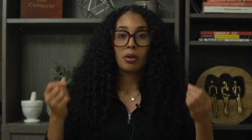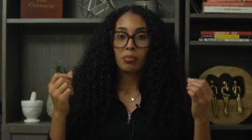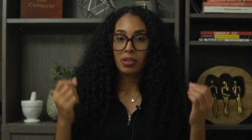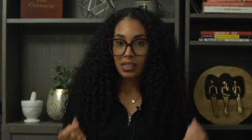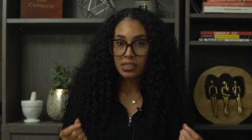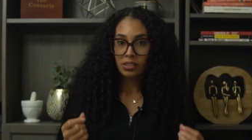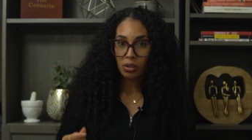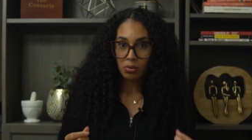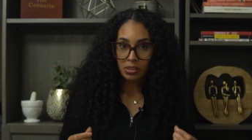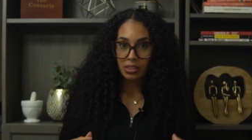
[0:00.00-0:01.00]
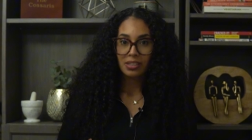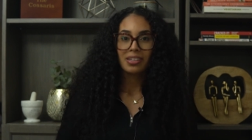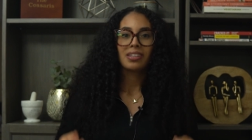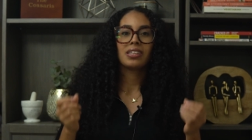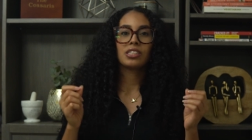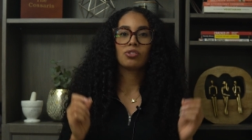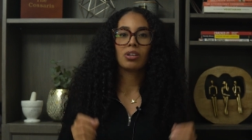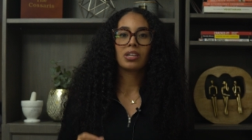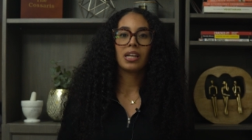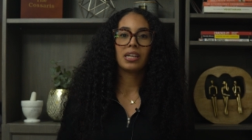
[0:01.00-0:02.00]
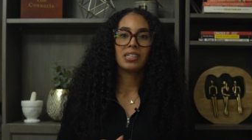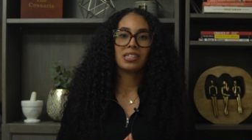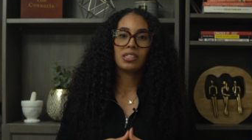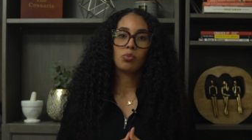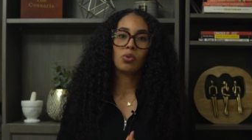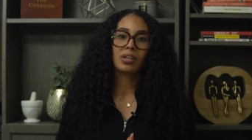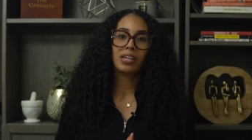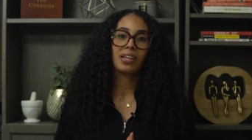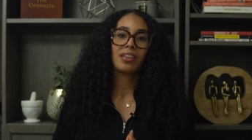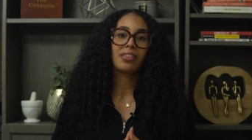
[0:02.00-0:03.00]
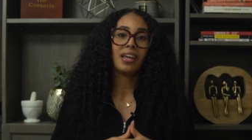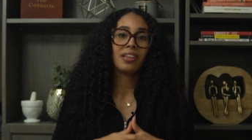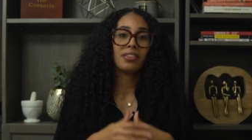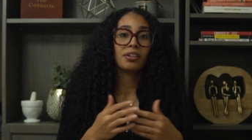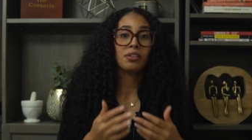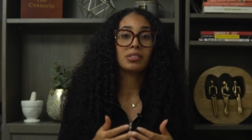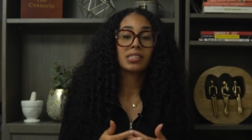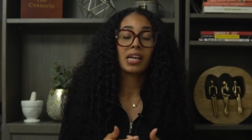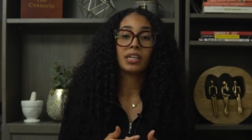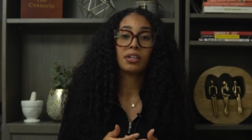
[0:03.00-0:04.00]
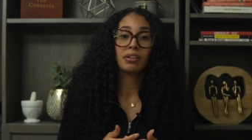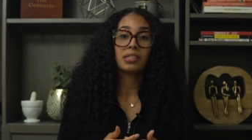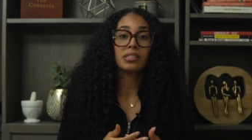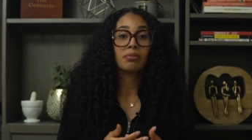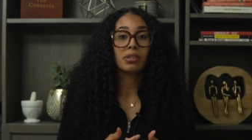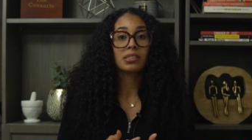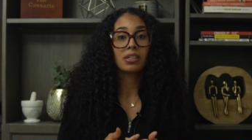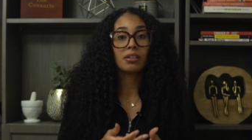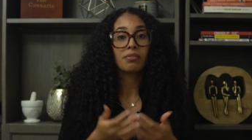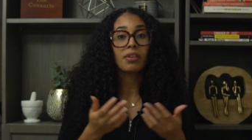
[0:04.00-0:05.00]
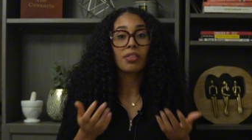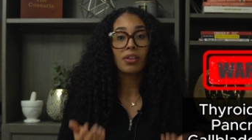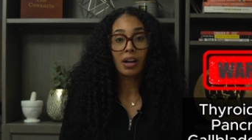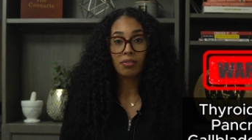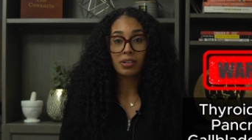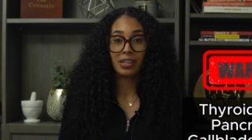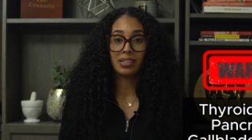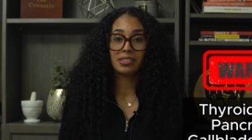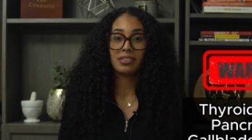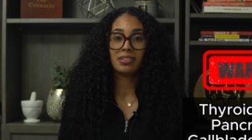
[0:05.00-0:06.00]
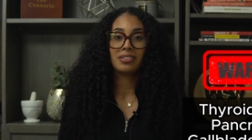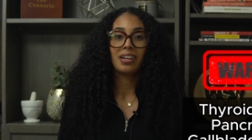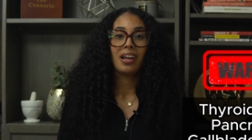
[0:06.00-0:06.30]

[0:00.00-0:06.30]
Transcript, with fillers: Please note this drug class has a warning that their use can increase the risk of thyroid cancer.